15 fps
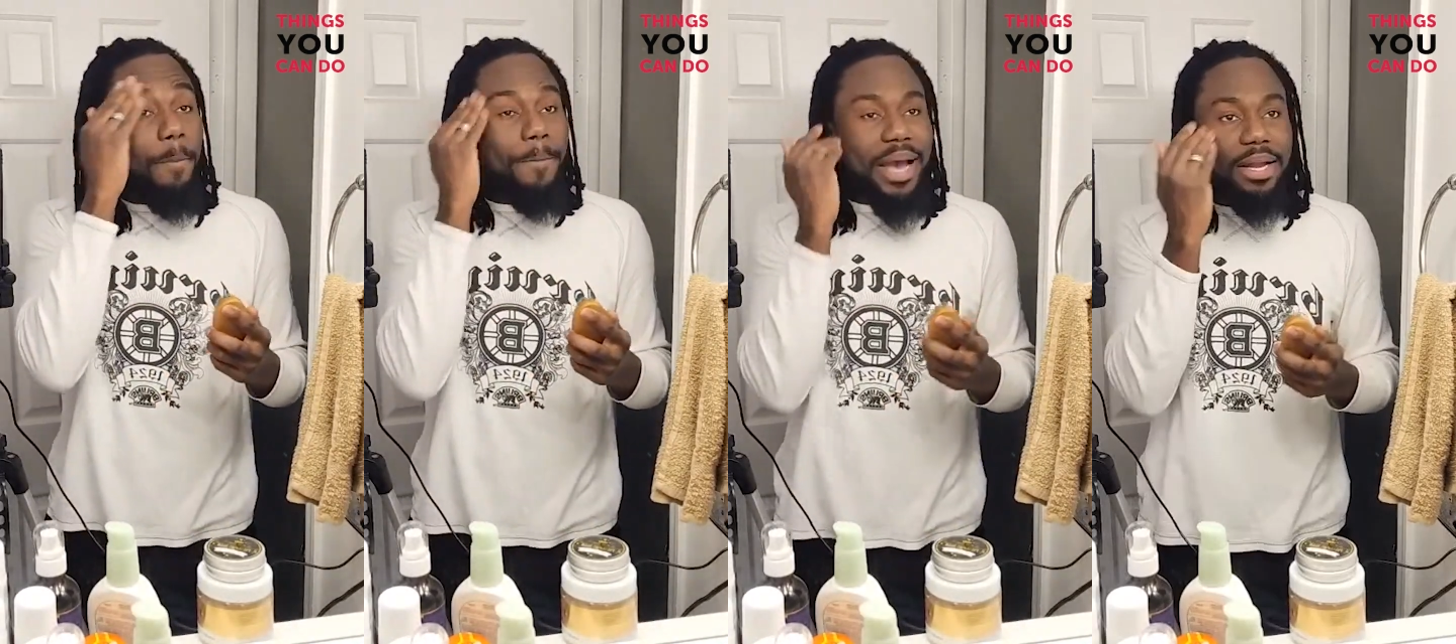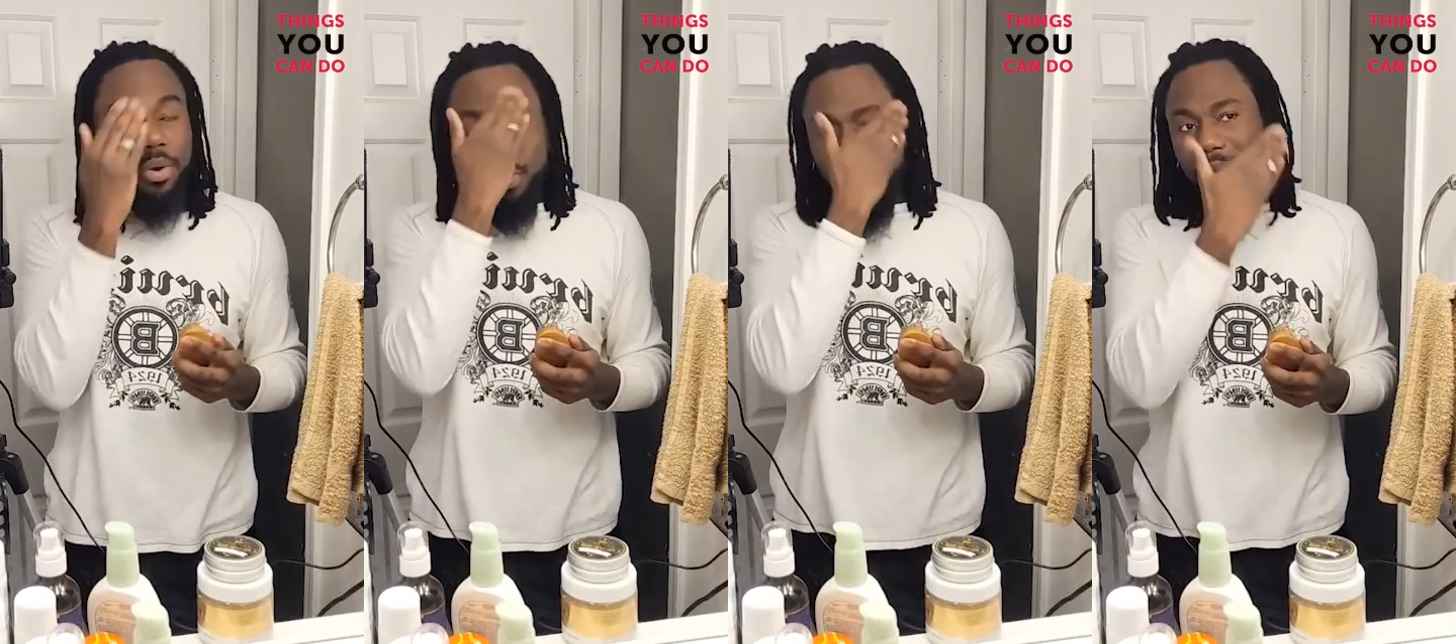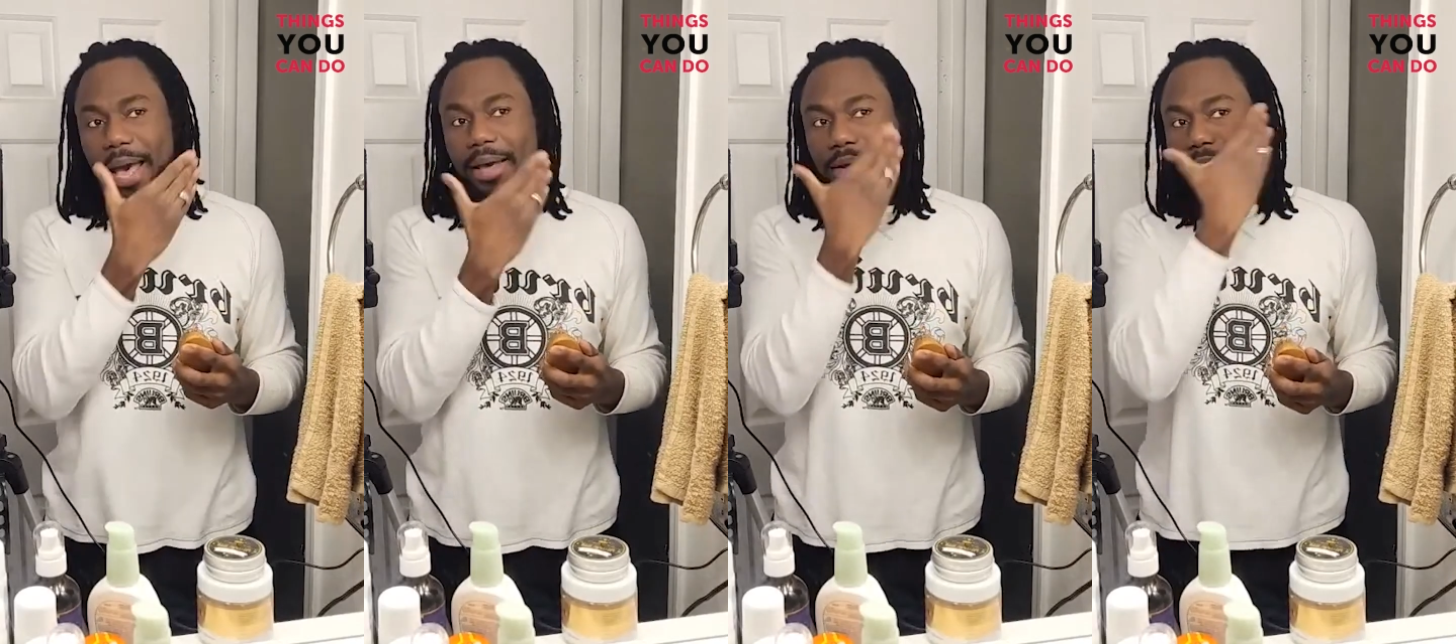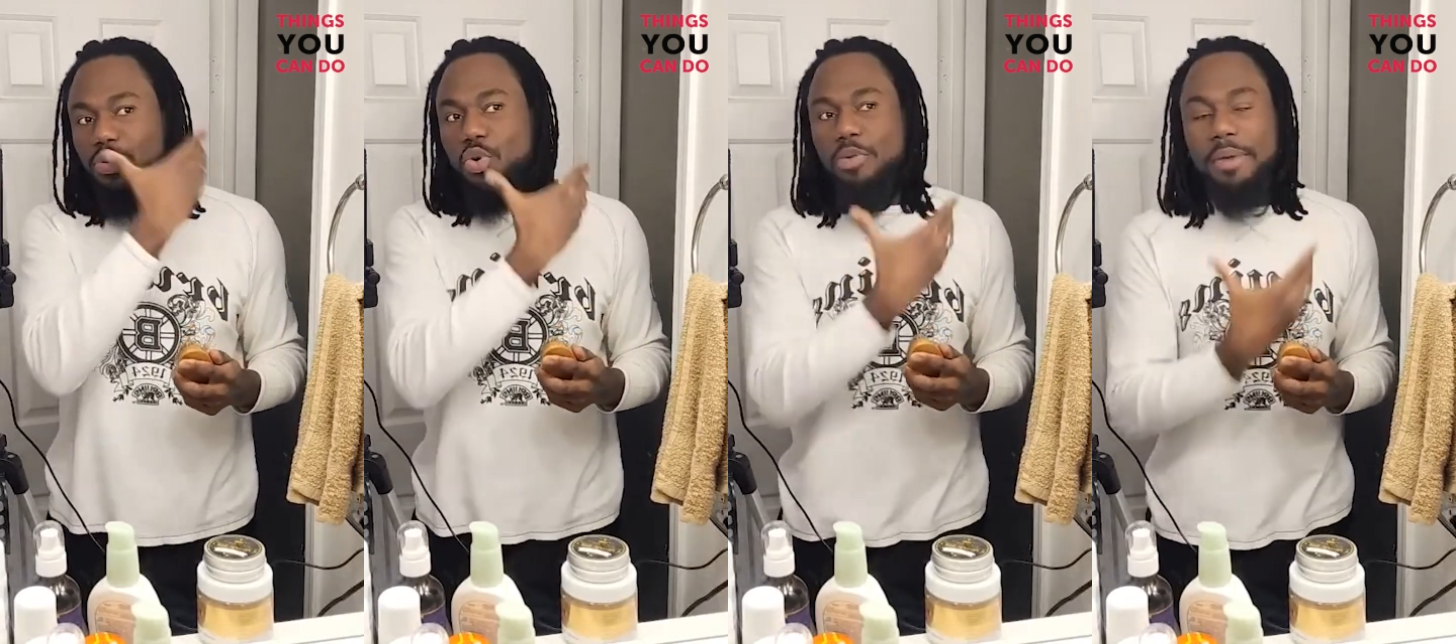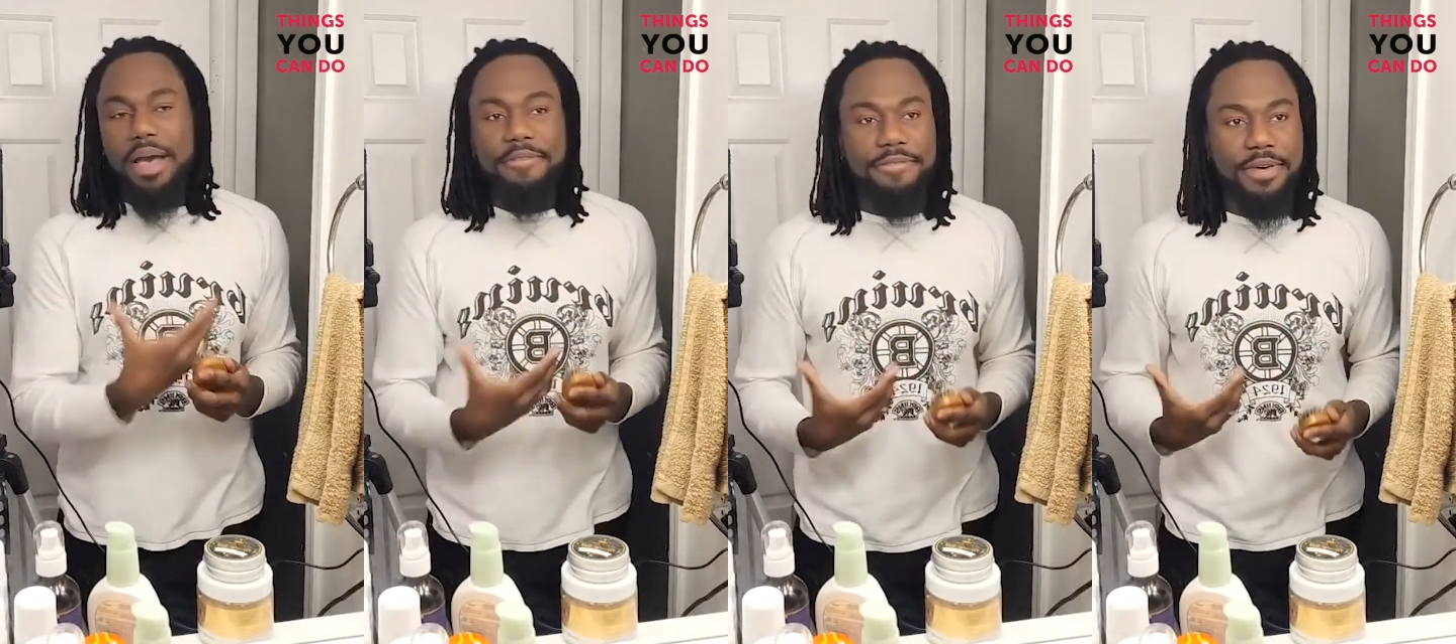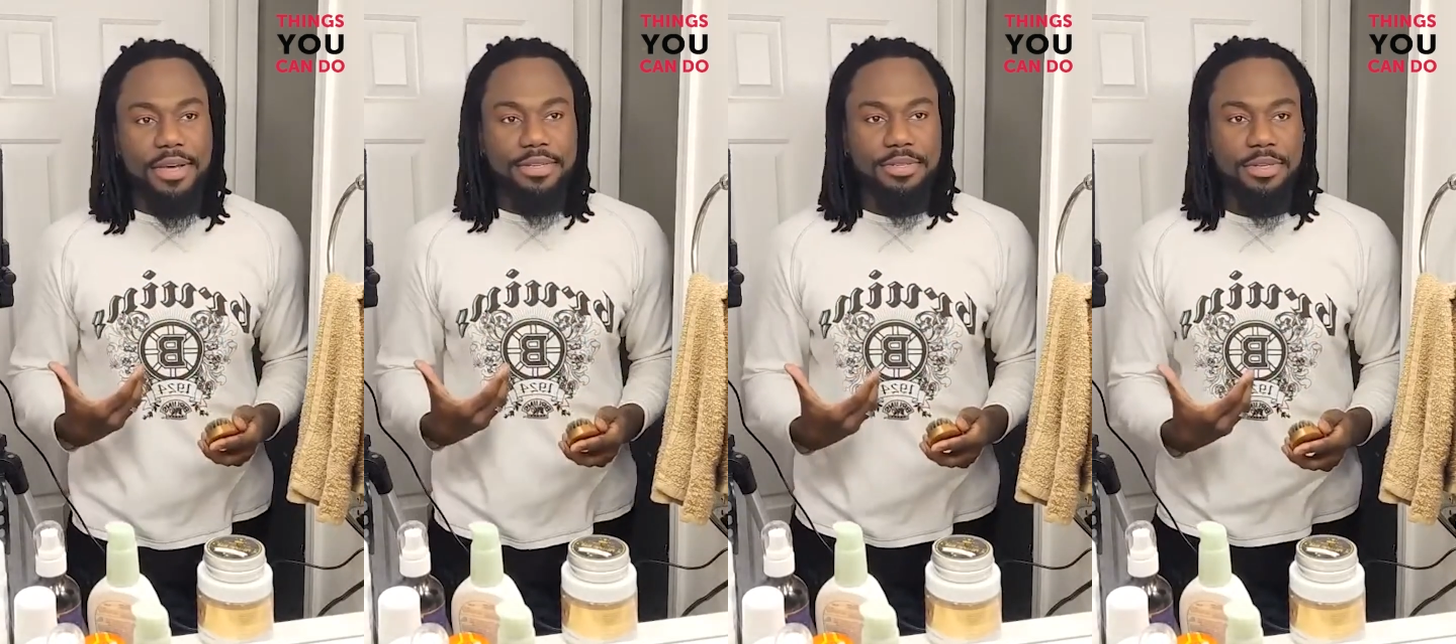a better way I could do my
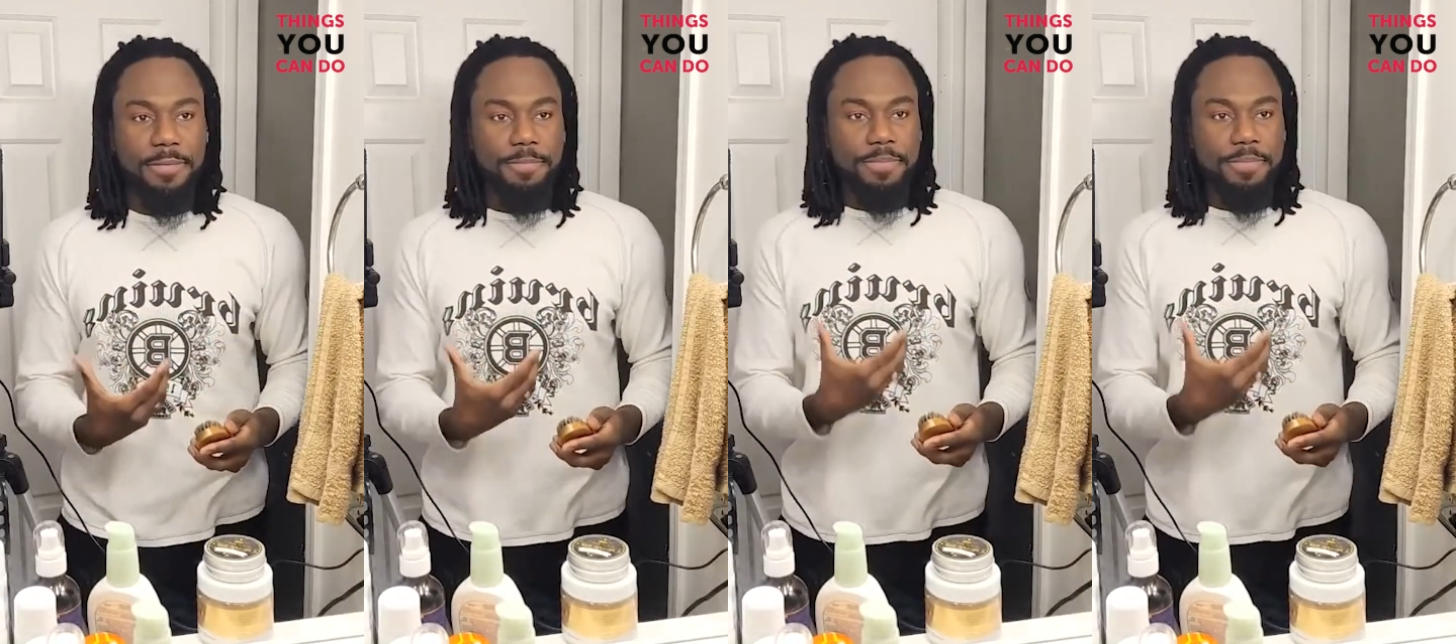face.